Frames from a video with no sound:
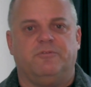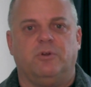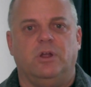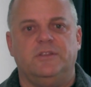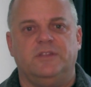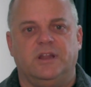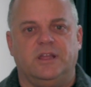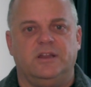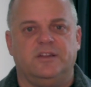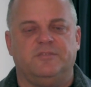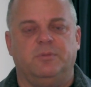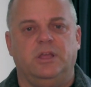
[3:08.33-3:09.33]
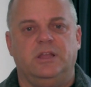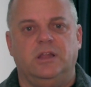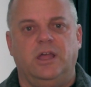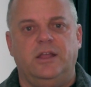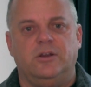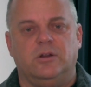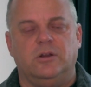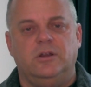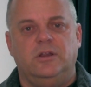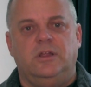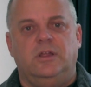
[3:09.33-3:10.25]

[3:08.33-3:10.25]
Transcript: front that I can explain later.